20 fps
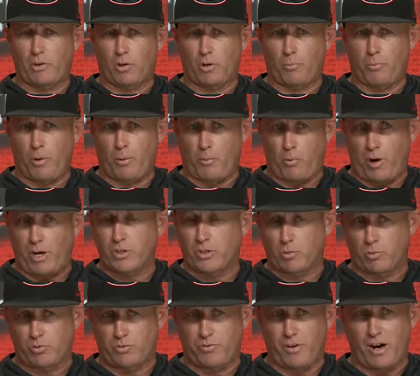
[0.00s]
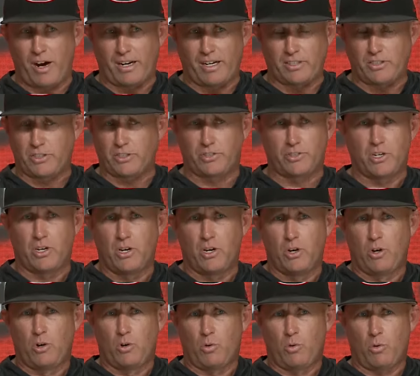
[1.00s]
thought our preparation was fine.
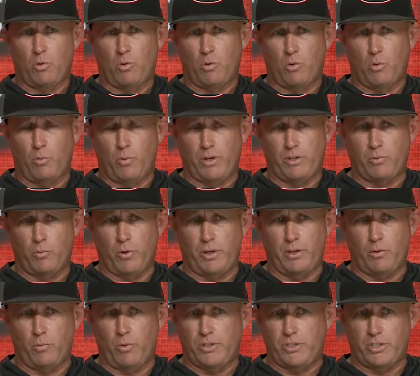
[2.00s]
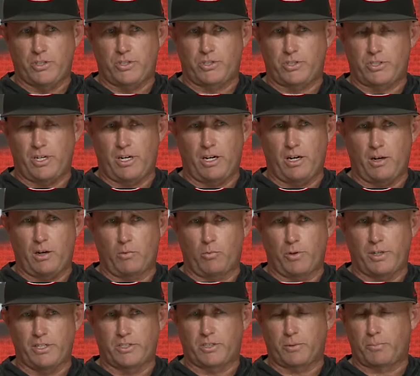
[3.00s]
We did
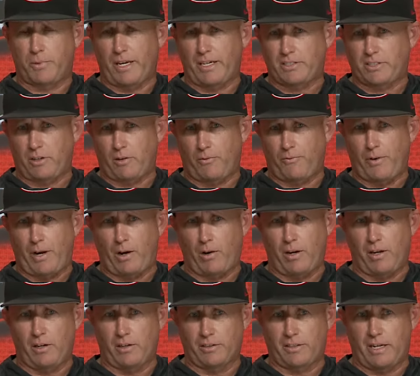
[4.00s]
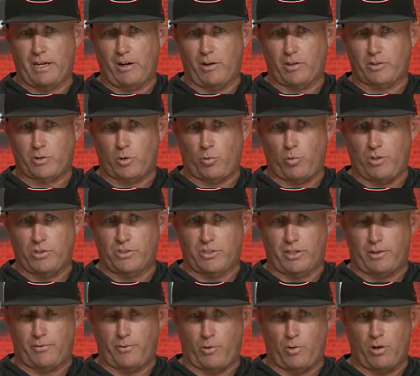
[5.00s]
some things that are very
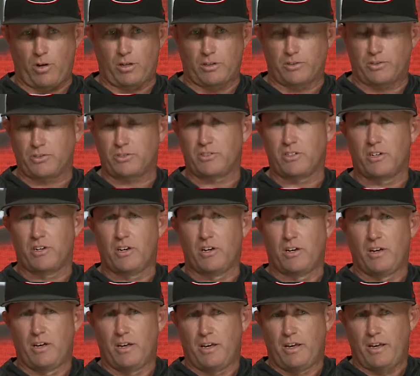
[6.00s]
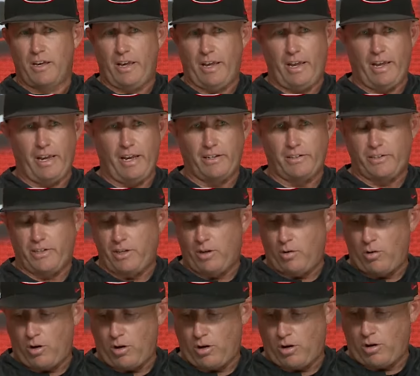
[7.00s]
uncharacteristic for us. And, you
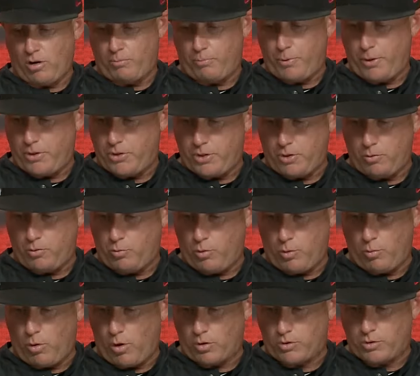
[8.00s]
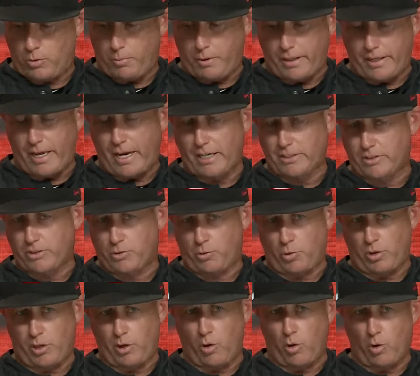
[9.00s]
know, our pitching, we walk too many guys. It's
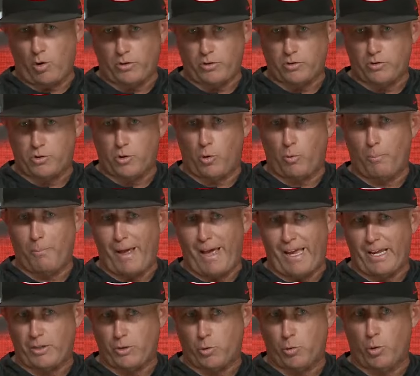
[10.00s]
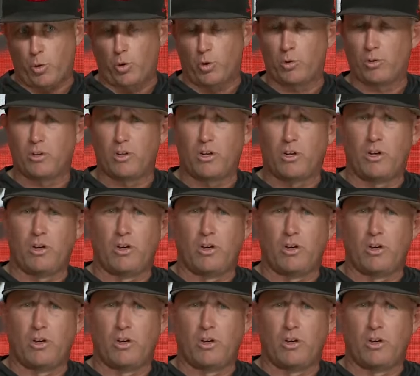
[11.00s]
really hard. There's no manual